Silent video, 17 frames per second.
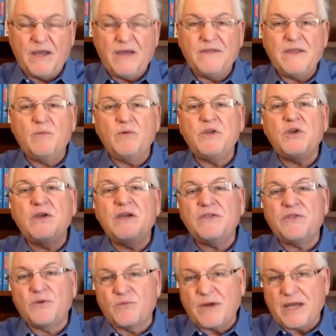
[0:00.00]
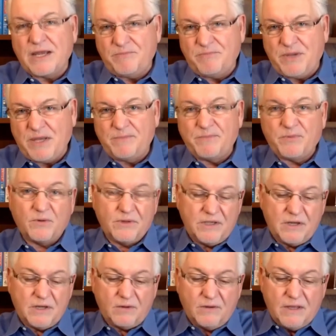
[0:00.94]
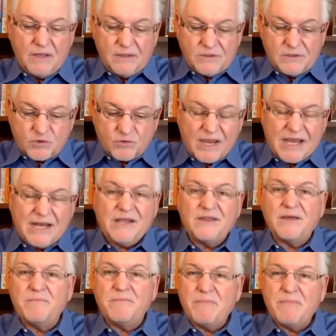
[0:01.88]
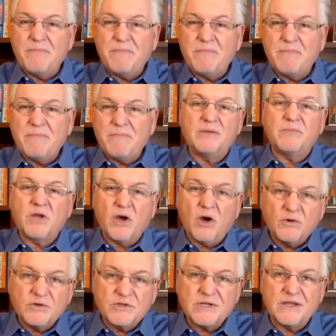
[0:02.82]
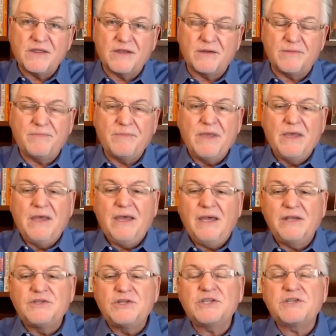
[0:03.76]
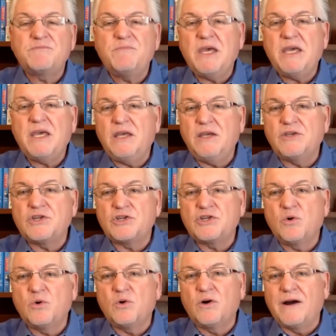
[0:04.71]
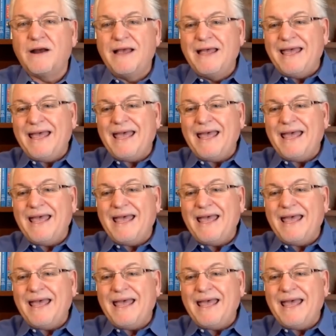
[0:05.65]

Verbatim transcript: And then when you get the right people, you know, training them, mentoring them, coaching them, and just making sure.